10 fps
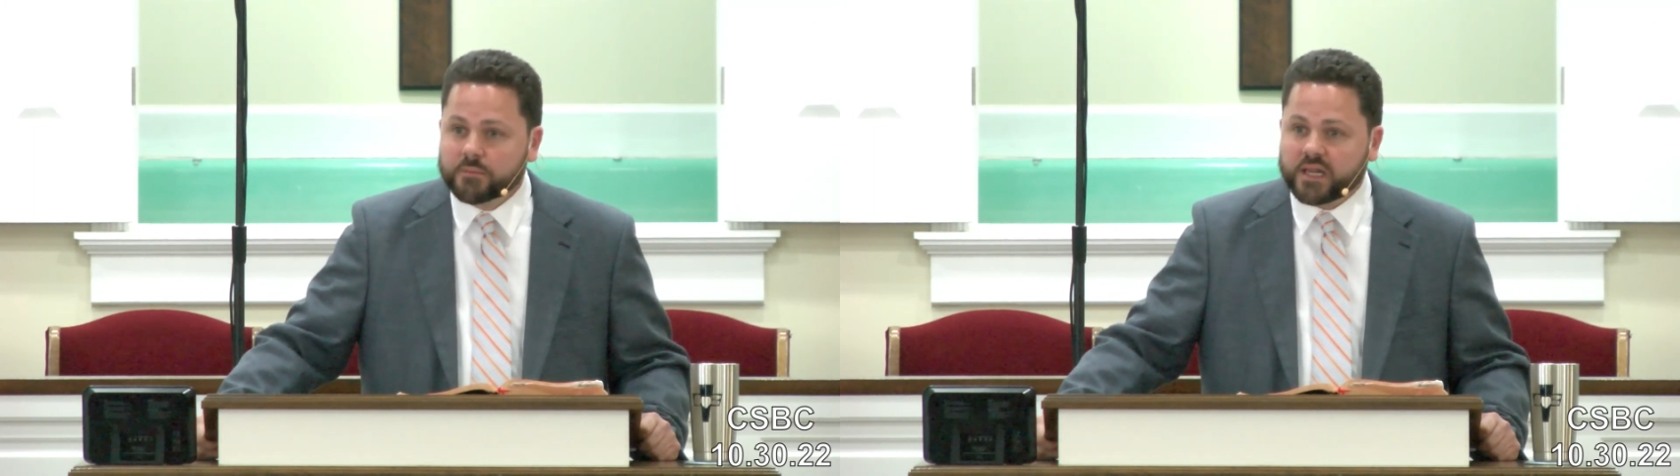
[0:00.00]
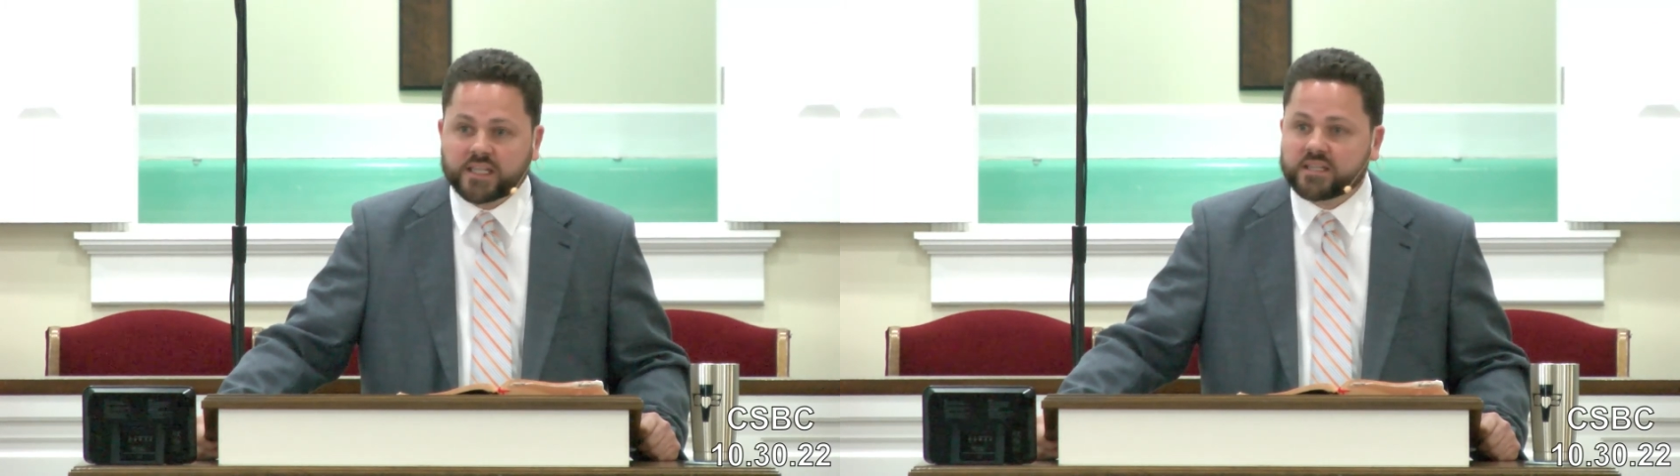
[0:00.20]

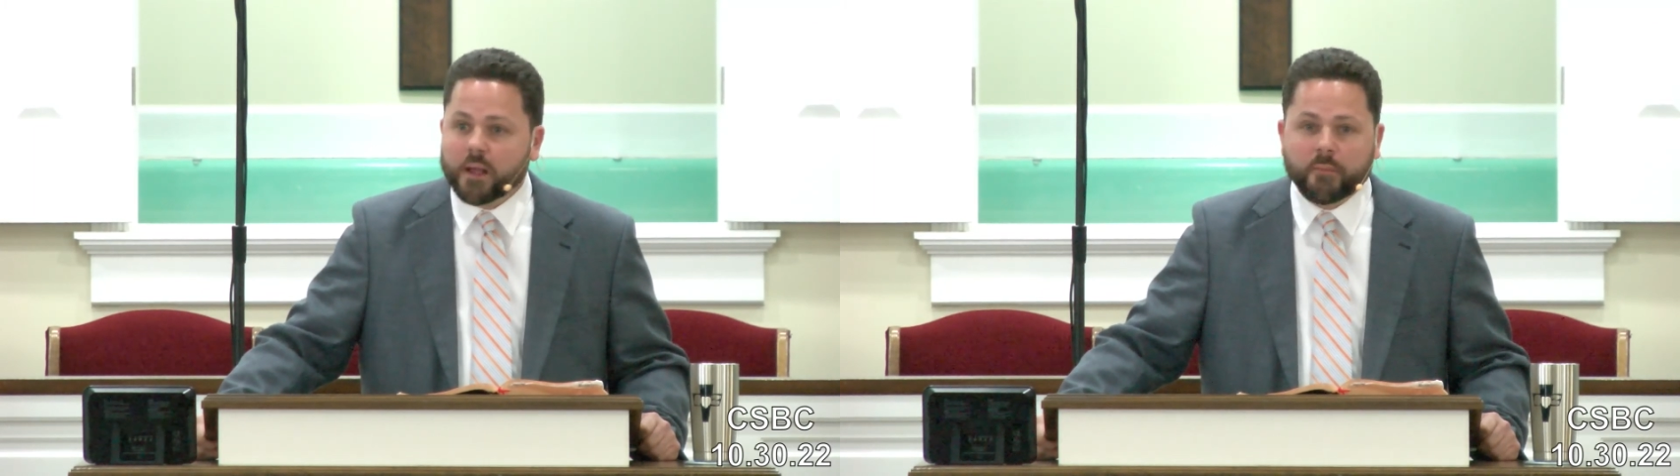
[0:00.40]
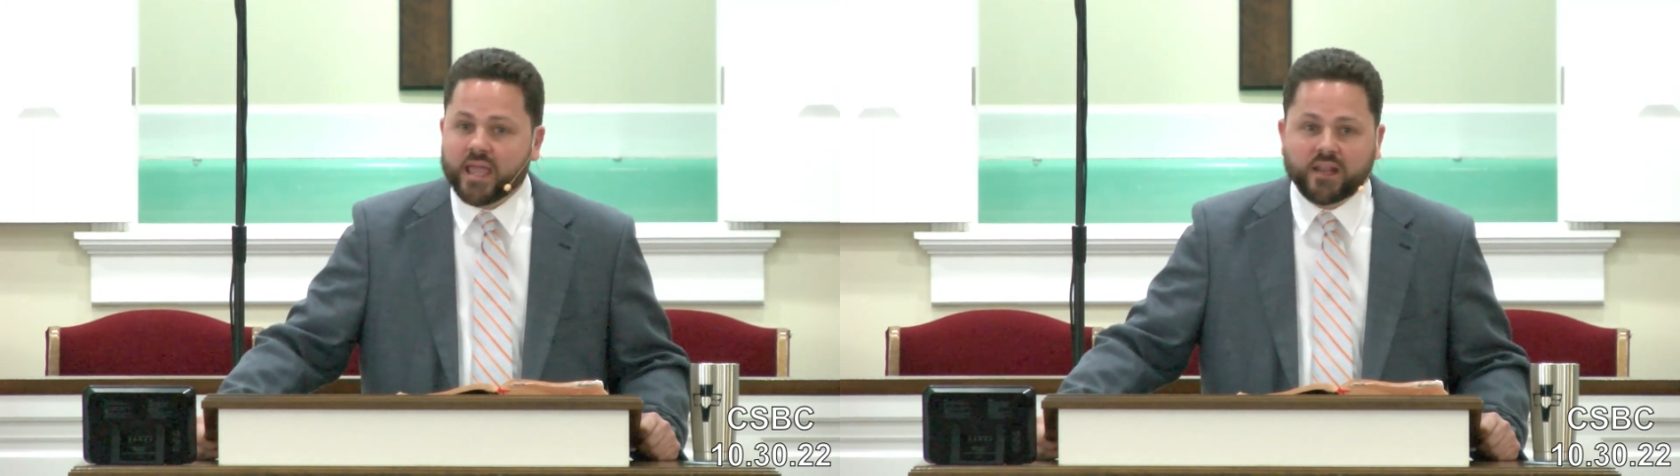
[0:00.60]
But he's
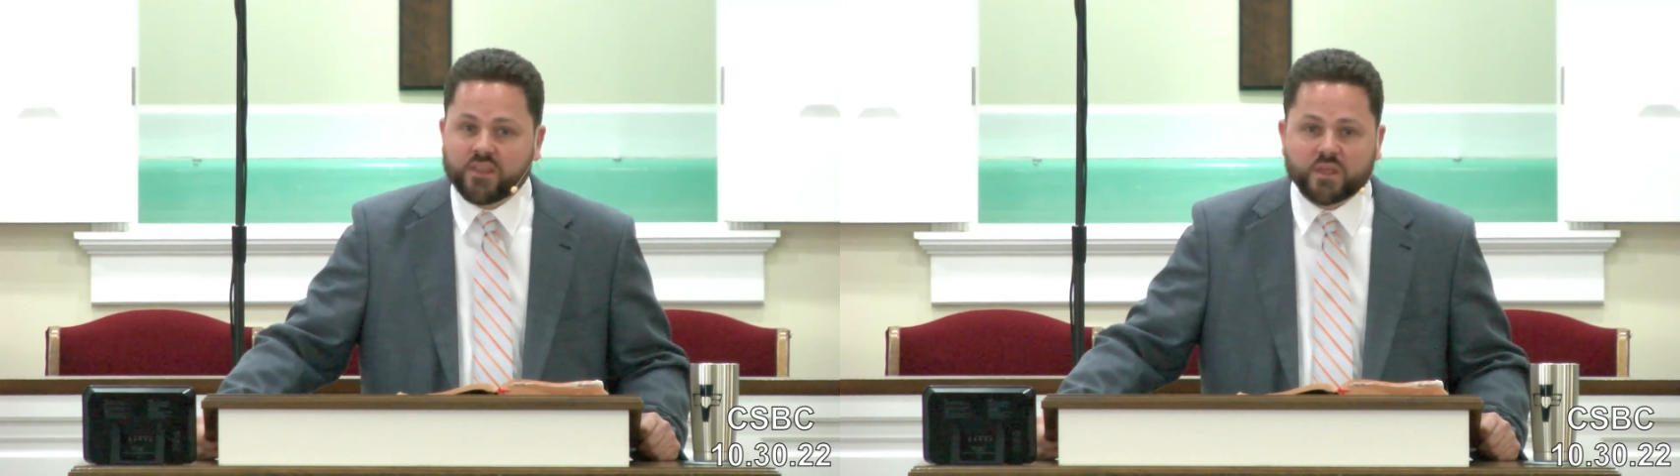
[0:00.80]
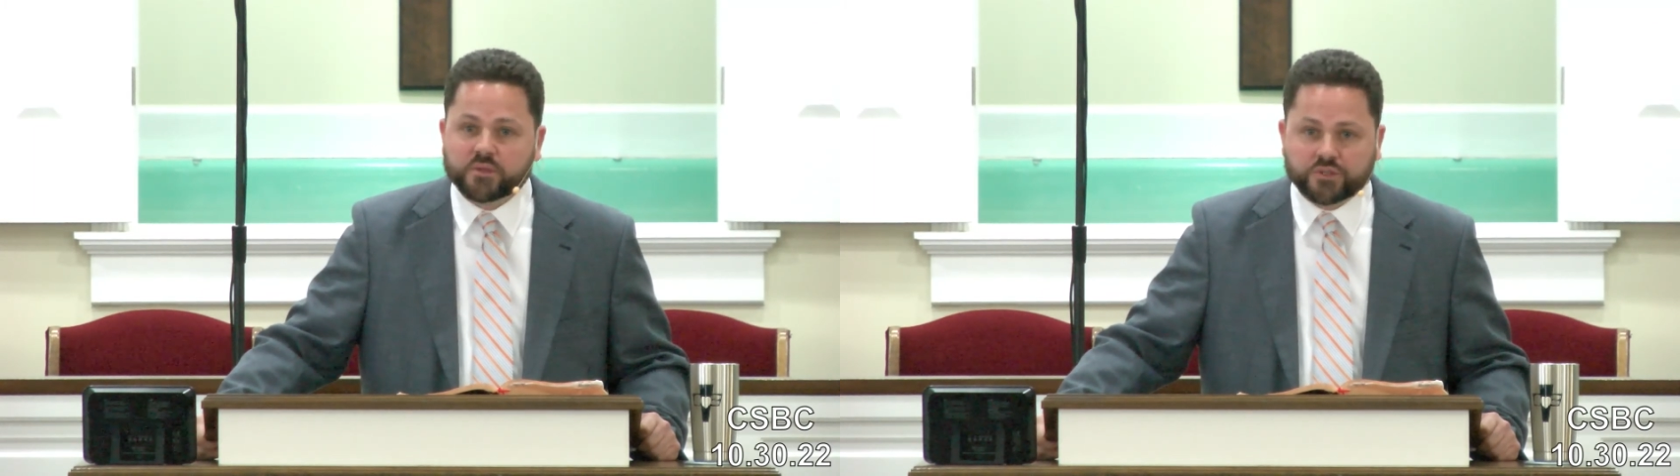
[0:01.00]
not made
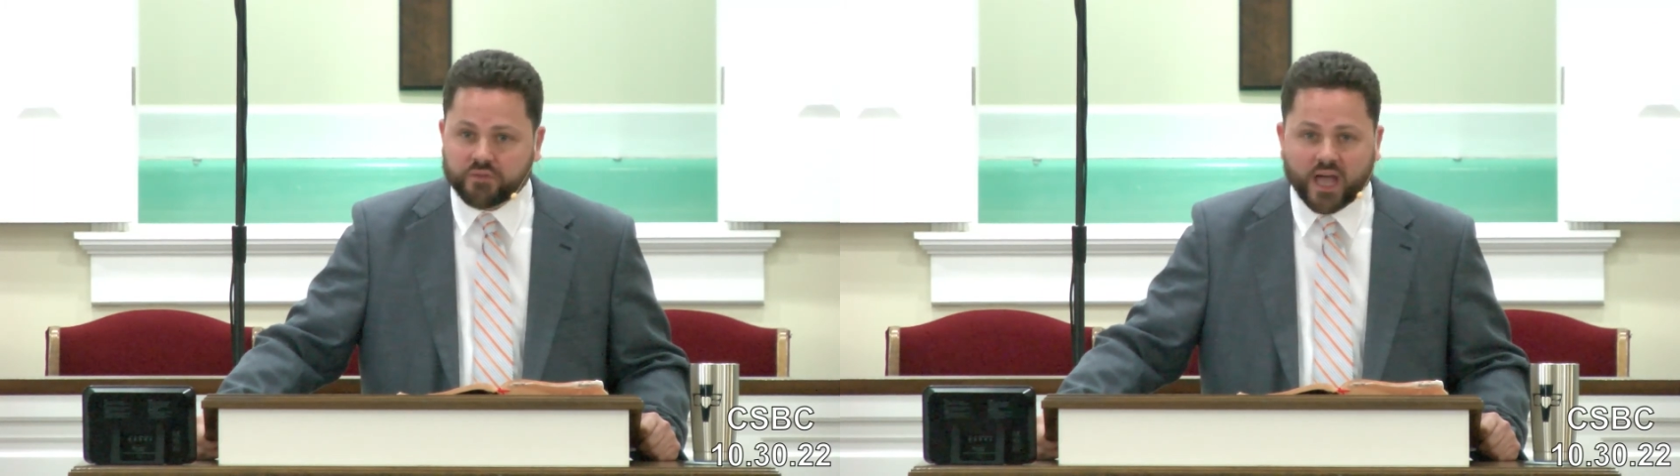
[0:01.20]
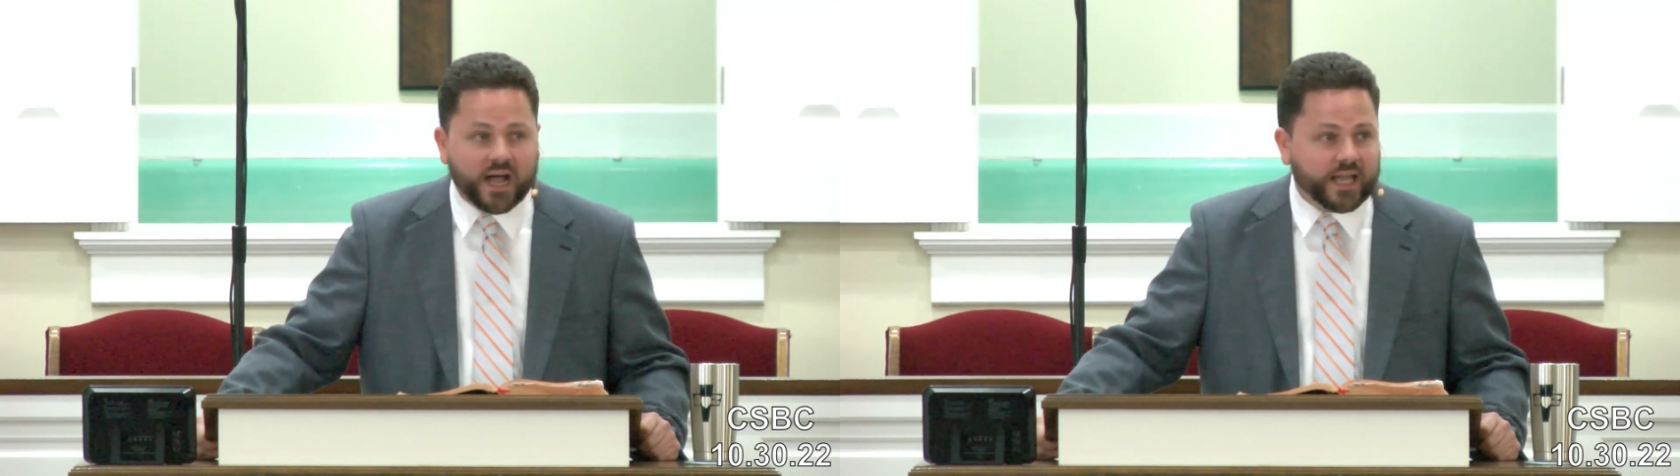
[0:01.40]
in the image
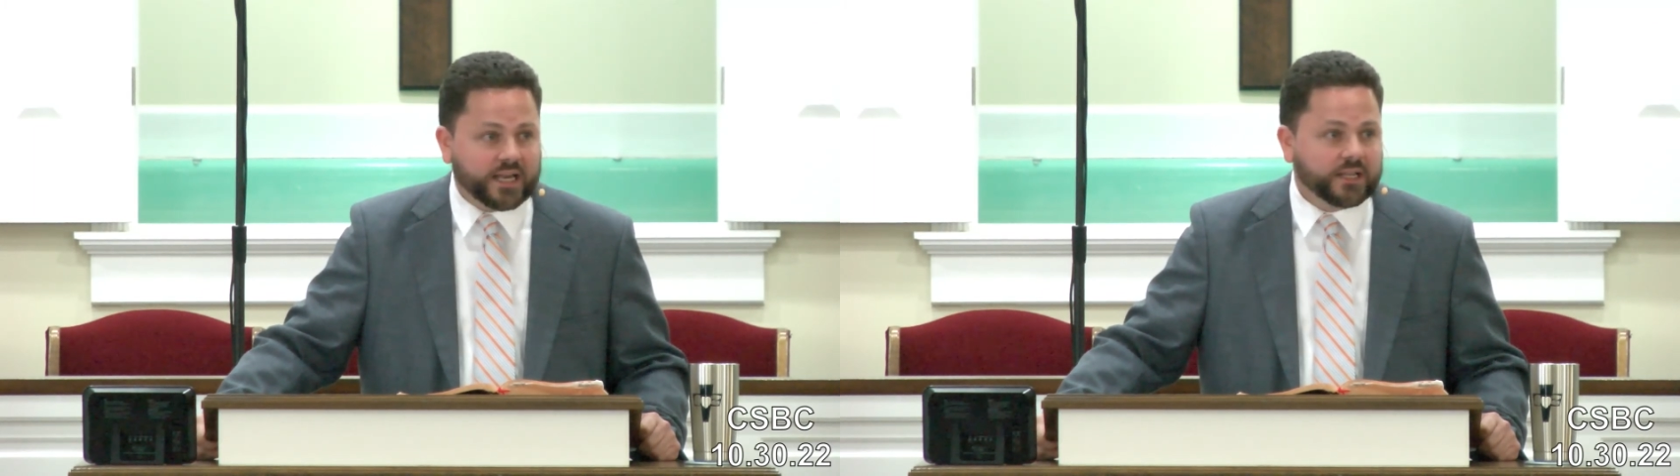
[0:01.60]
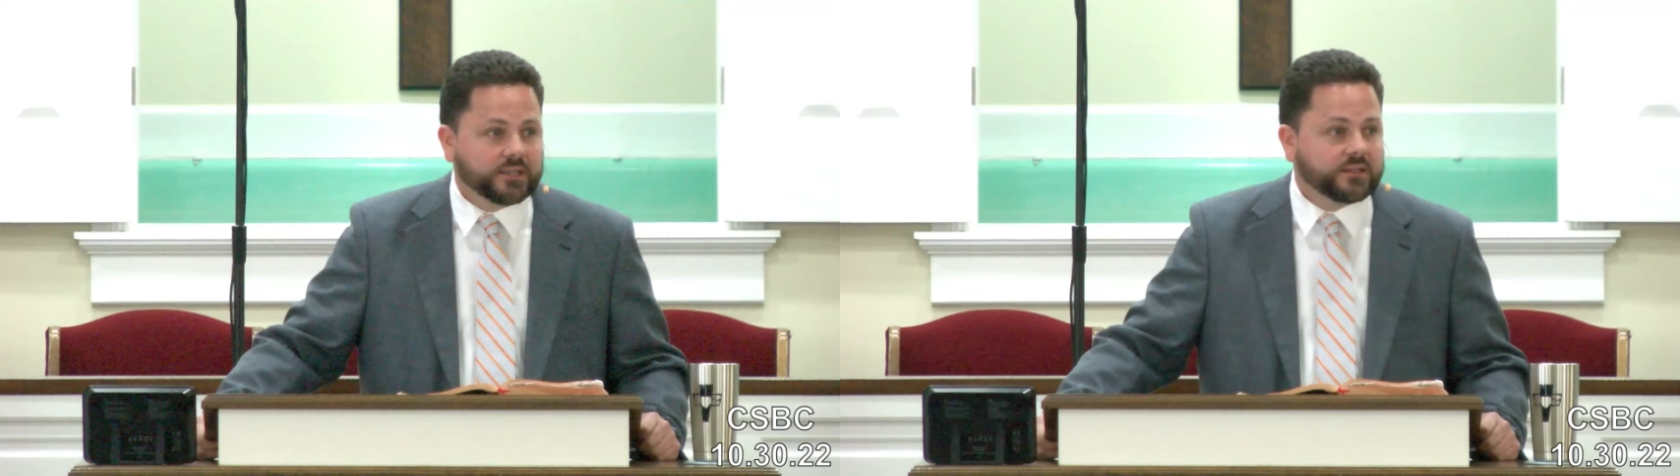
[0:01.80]
of
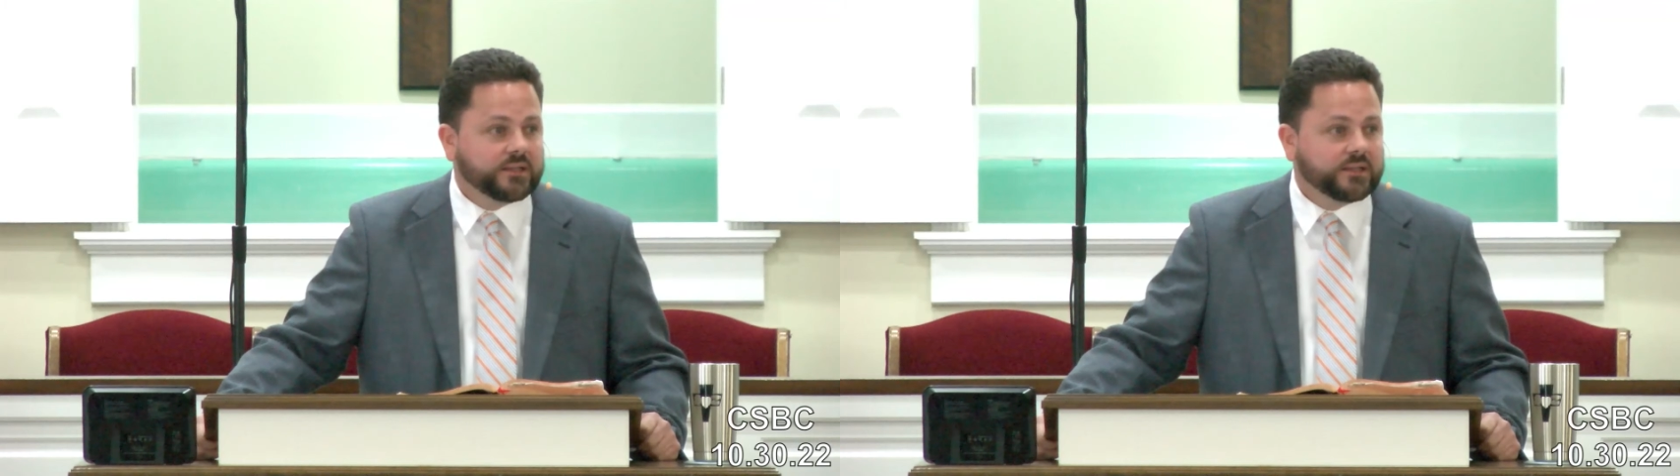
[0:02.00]
God.